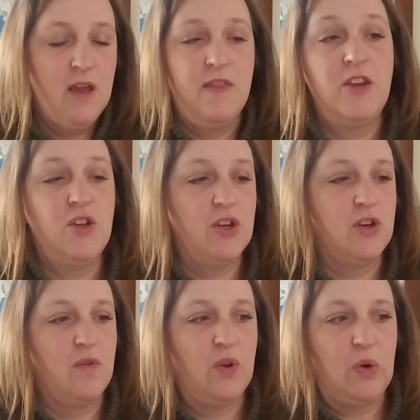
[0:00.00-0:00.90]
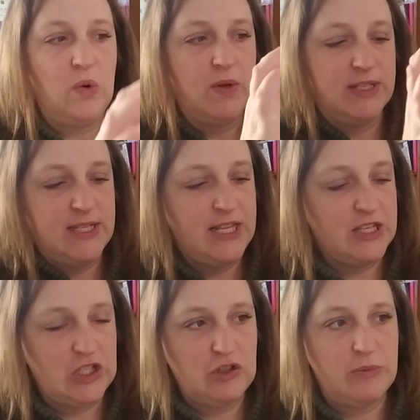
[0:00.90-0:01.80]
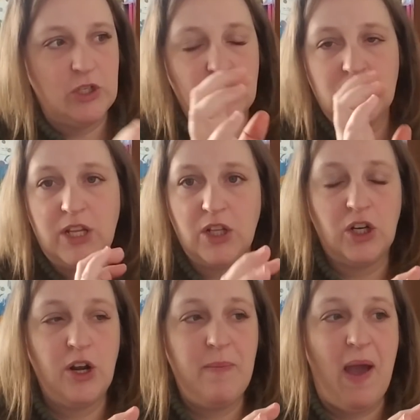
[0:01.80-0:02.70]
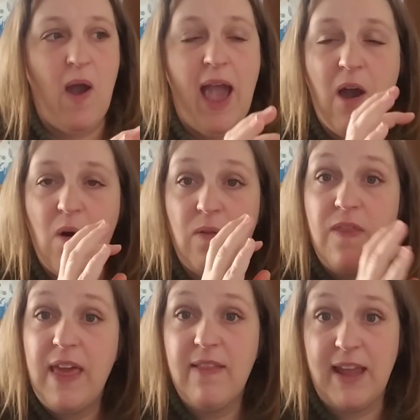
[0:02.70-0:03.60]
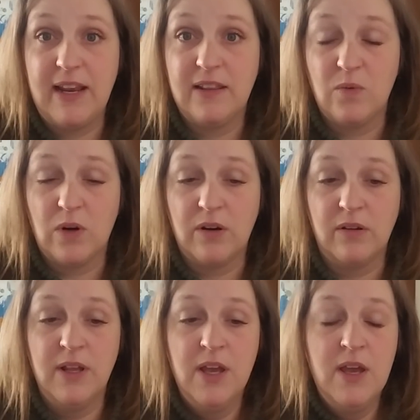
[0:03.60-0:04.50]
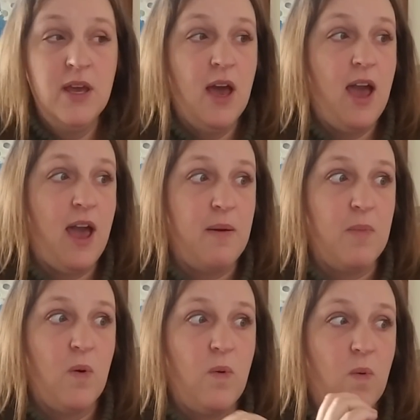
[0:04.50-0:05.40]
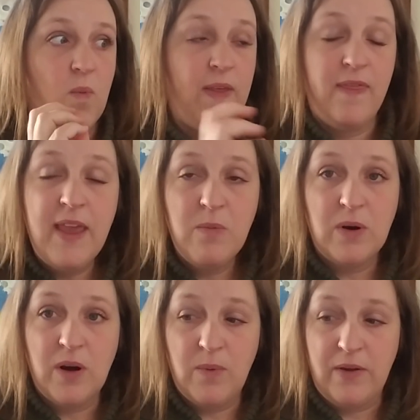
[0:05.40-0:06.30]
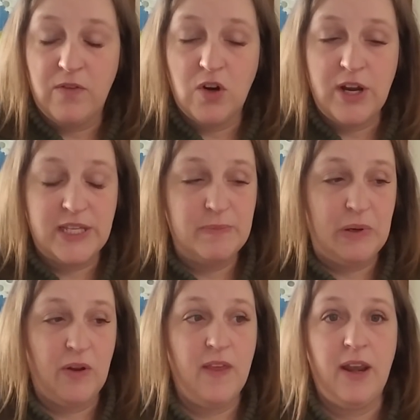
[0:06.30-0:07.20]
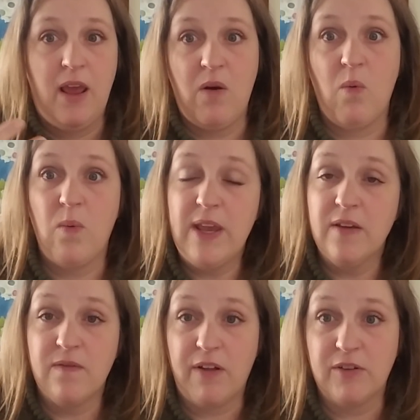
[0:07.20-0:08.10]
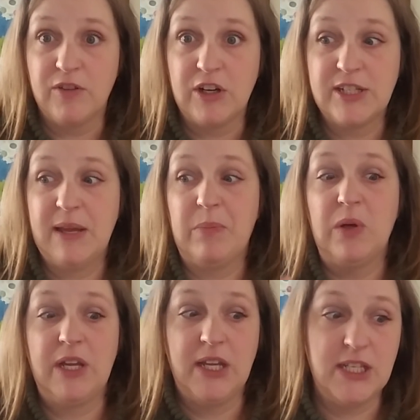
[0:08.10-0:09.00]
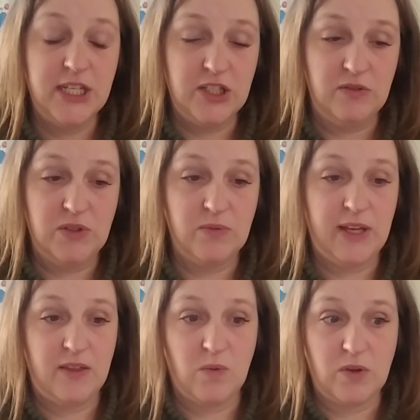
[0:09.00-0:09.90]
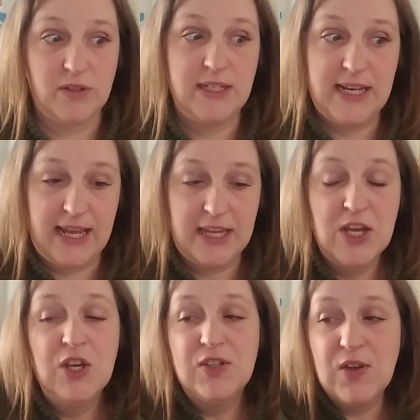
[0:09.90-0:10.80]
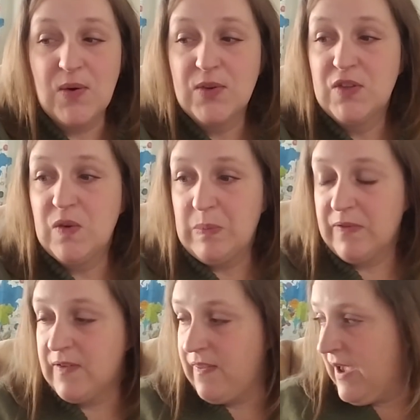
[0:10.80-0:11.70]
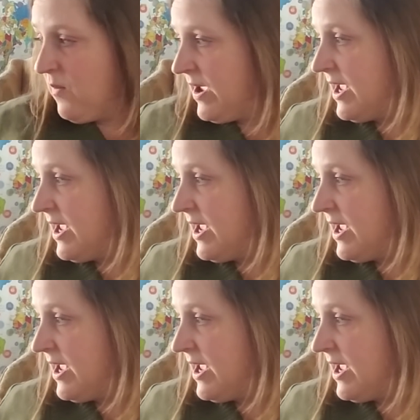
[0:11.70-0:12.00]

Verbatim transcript: Then you can go through and study these scriptures and learn about how they light the world um, when they were around for Christ's birth and how we can follow their example and continue to light the world today. So super fun that way.